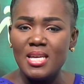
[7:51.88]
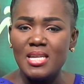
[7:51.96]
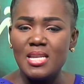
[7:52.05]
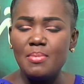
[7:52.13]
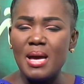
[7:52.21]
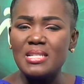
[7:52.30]

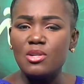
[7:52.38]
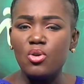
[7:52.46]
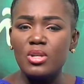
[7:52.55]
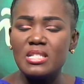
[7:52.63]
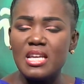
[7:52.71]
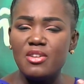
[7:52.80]
They be as a
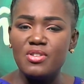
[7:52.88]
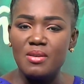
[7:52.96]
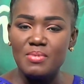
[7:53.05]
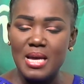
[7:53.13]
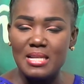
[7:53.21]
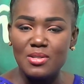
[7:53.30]
note here, do
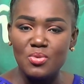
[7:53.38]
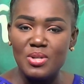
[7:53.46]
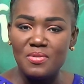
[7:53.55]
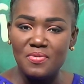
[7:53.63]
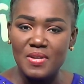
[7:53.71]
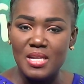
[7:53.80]
be as when
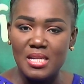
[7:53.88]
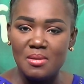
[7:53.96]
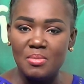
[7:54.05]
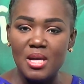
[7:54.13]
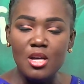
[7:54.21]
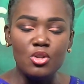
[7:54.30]
you fear
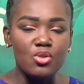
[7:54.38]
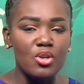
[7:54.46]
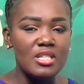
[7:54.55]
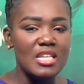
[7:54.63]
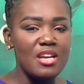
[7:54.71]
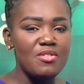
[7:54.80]
any. So
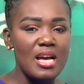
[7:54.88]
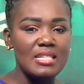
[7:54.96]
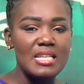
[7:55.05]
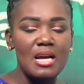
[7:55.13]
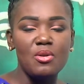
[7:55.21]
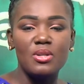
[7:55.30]
until you ask,
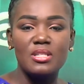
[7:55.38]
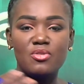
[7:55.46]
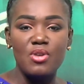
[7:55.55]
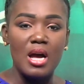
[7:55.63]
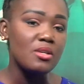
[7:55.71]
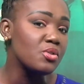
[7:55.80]
I'm not a
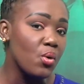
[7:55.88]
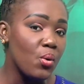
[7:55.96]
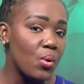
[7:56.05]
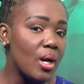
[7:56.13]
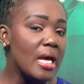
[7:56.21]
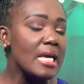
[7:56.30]
drugstore.
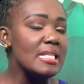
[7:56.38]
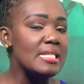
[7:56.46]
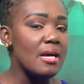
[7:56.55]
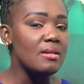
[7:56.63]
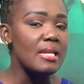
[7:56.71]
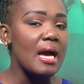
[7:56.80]
It's the
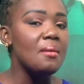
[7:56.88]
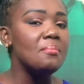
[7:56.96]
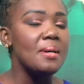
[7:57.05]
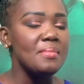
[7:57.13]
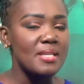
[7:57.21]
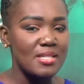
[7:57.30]
elder,
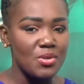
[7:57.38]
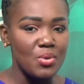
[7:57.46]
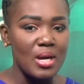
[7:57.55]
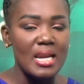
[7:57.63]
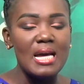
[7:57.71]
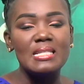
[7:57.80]
my main tone
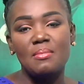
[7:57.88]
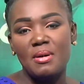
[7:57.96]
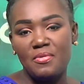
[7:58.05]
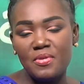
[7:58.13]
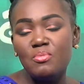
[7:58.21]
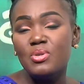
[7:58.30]
can ask my
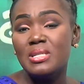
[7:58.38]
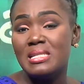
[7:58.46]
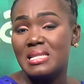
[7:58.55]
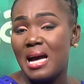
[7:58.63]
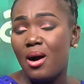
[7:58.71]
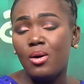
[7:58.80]

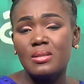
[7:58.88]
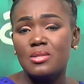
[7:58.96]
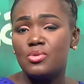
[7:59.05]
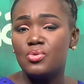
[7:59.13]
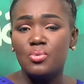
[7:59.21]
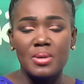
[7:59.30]
femunina, all the
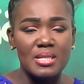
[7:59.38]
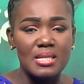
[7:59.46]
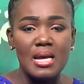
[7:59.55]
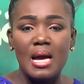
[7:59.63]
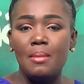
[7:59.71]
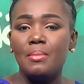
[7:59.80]
zoomers,
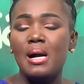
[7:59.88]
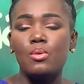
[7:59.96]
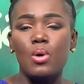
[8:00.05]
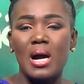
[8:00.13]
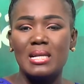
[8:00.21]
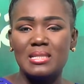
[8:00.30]

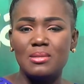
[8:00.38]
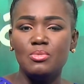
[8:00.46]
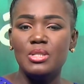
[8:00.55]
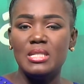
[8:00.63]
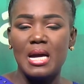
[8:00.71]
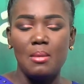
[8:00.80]
Marqua,
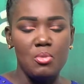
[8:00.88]
Chimunina,